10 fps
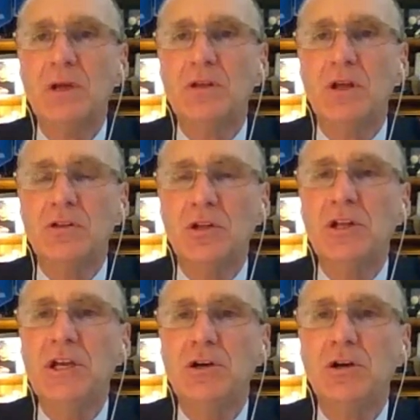the
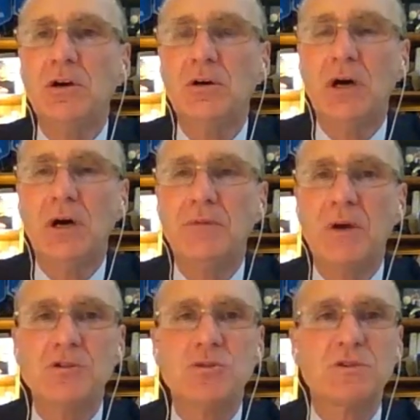leader that
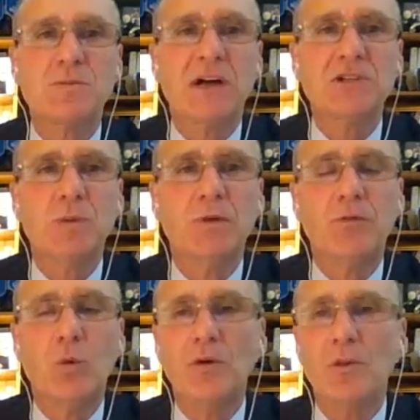was responsible
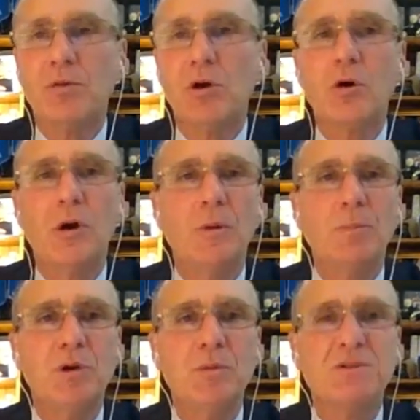for the program of
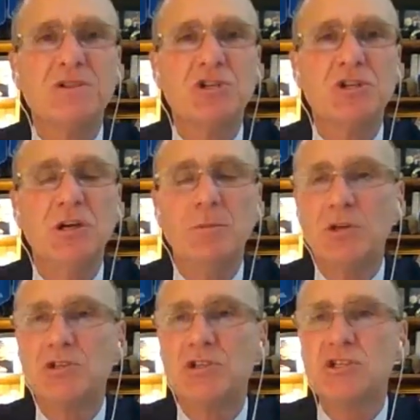pre-positioning
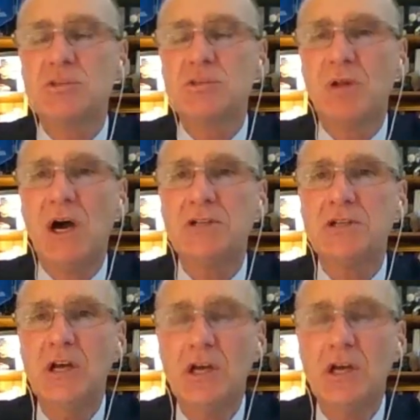emergency supplies,